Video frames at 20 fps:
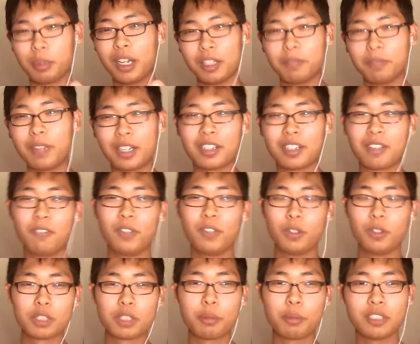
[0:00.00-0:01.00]
American
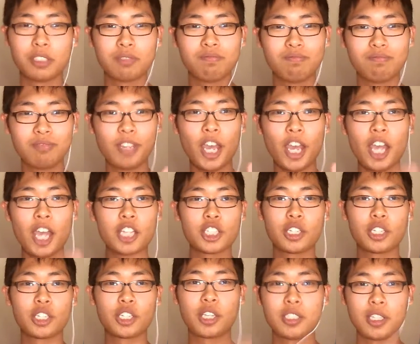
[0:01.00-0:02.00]
viewers, but
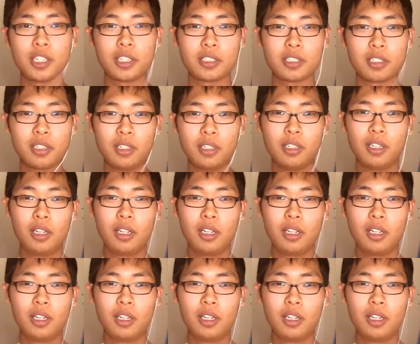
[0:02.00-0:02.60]
Asian candies